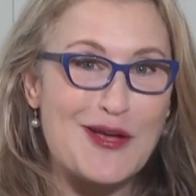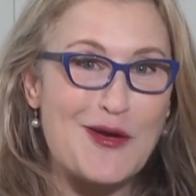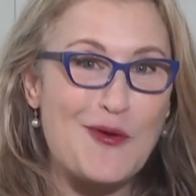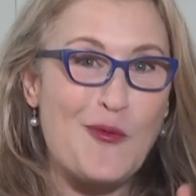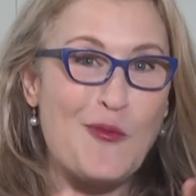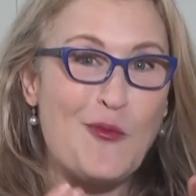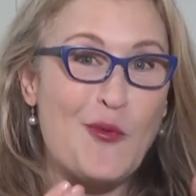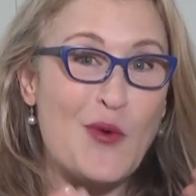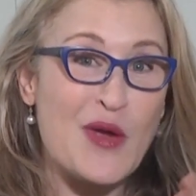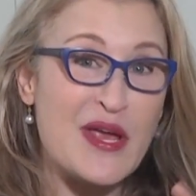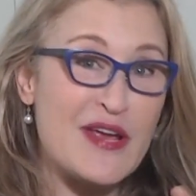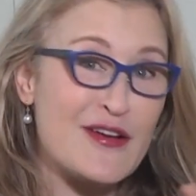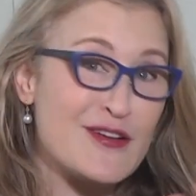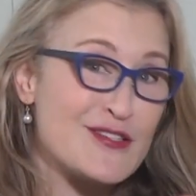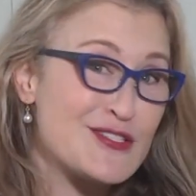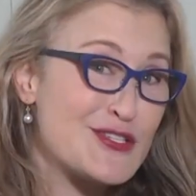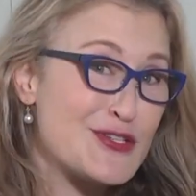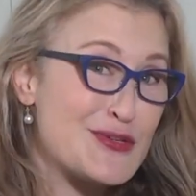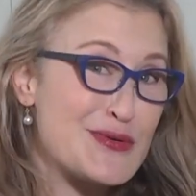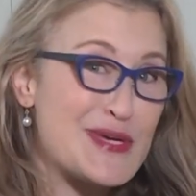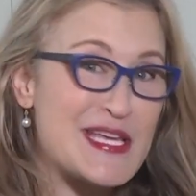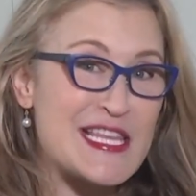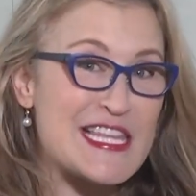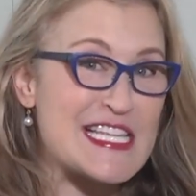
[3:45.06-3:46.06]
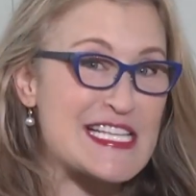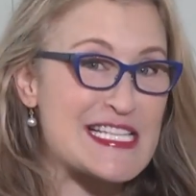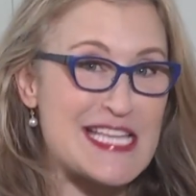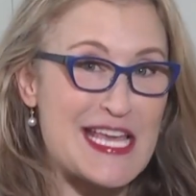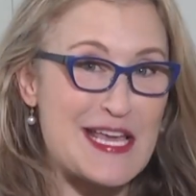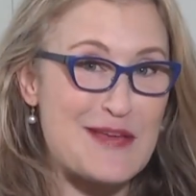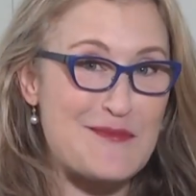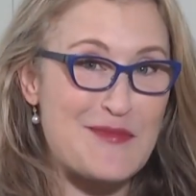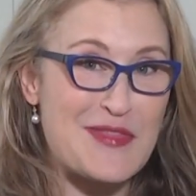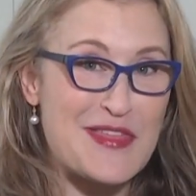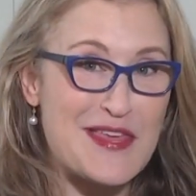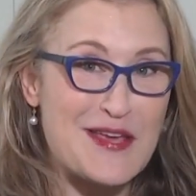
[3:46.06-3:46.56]
We're doing the
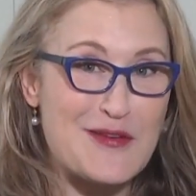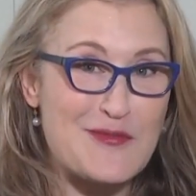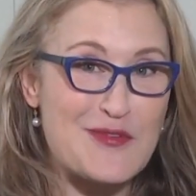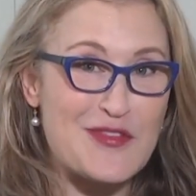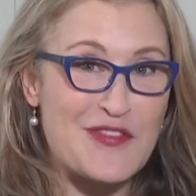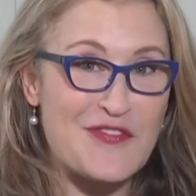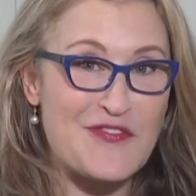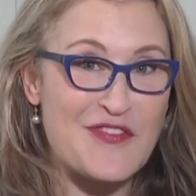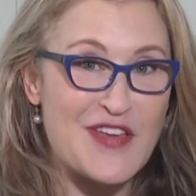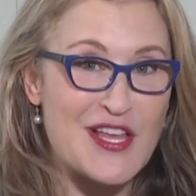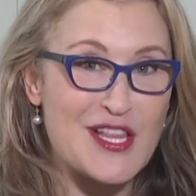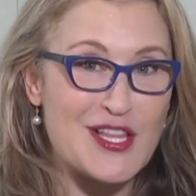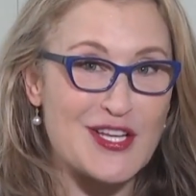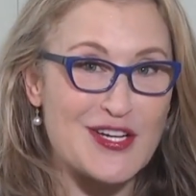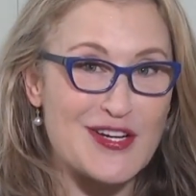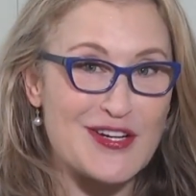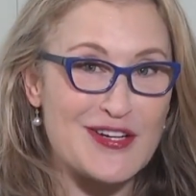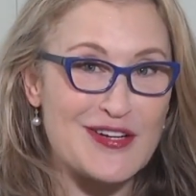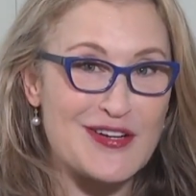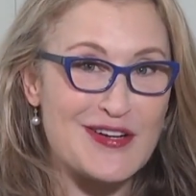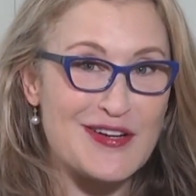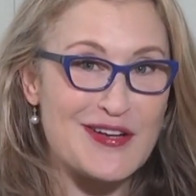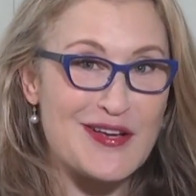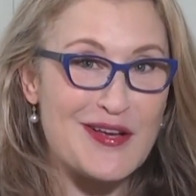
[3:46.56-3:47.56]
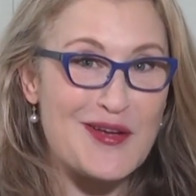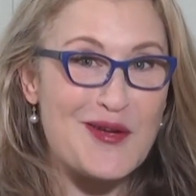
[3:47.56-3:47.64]
same thing with filler.